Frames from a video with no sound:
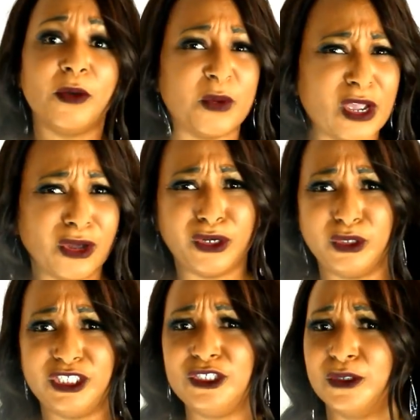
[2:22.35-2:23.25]
But we all know
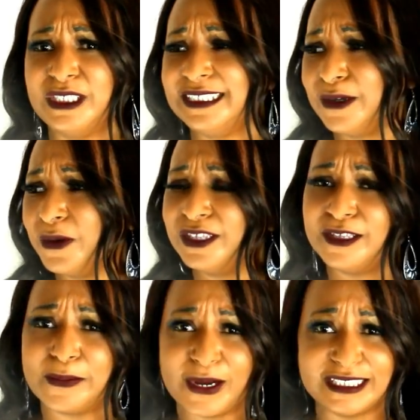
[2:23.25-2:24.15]
she, you know, she's going
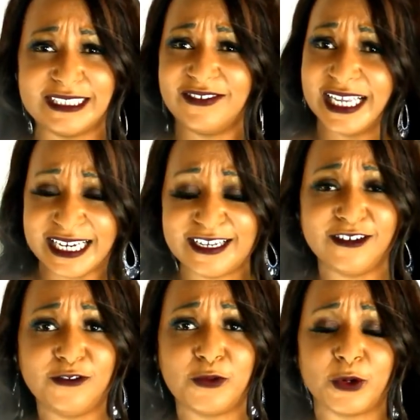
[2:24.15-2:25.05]
through the process of getting
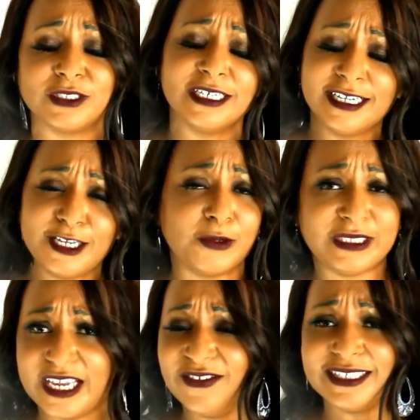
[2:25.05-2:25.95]
a divorce. You know,
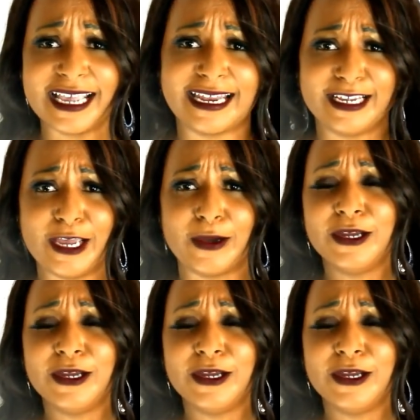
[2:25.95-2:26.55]
David's got to go.